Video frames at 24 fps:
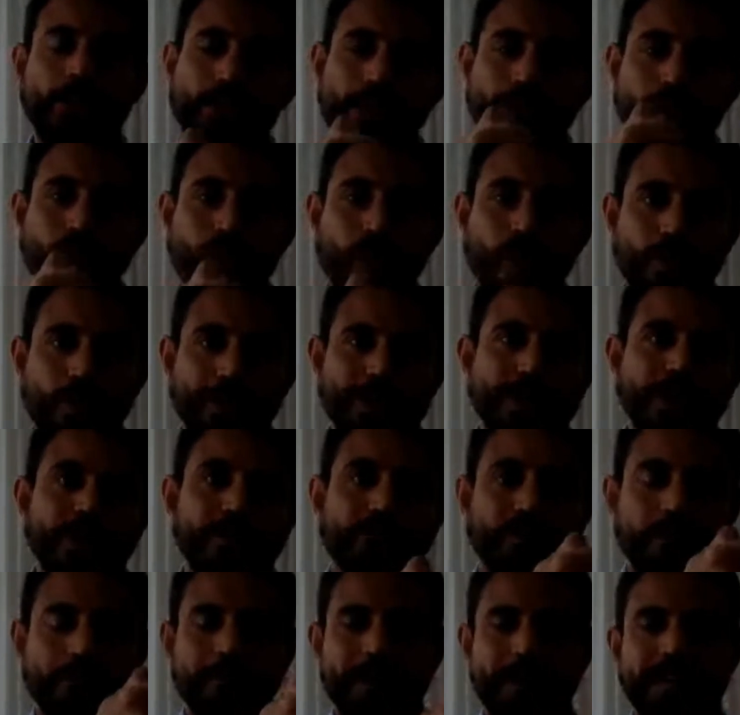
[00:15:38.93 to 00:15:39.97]
rewards you
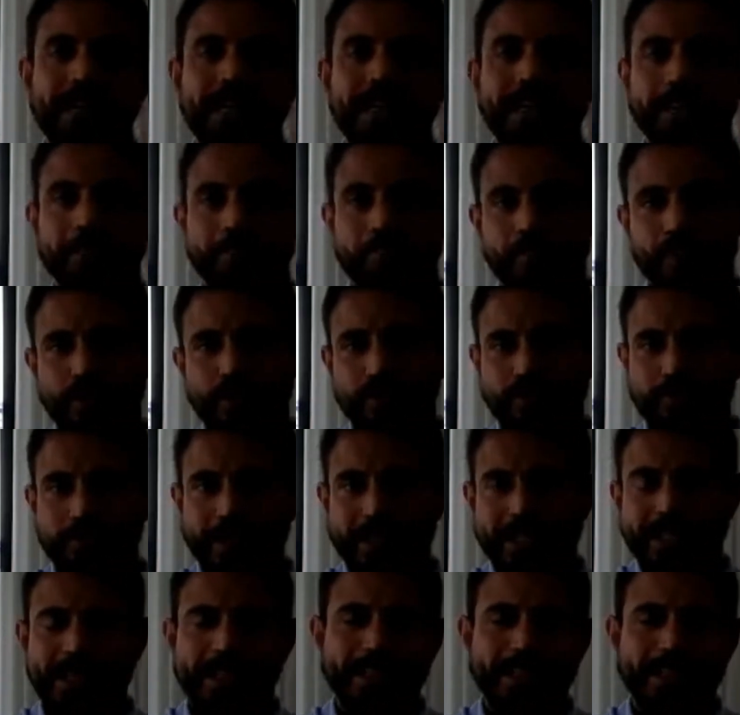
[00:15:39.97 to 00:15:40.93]
for making improvements.